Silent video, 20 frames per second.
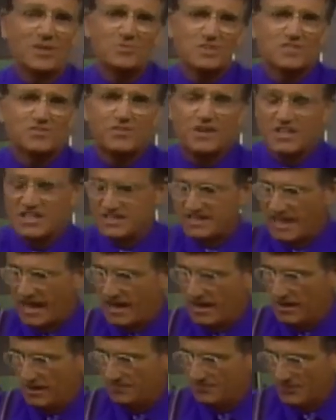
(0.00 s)
Otherwise, it's very
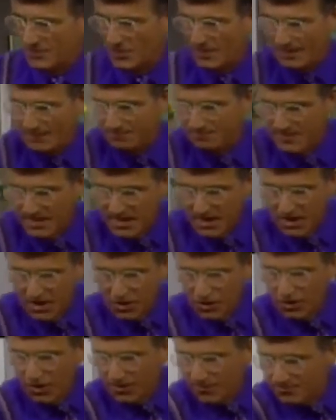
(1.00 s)
dull. All right,
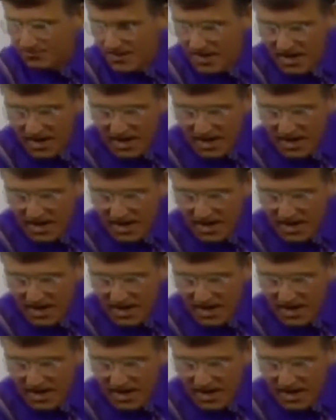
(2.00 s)
good.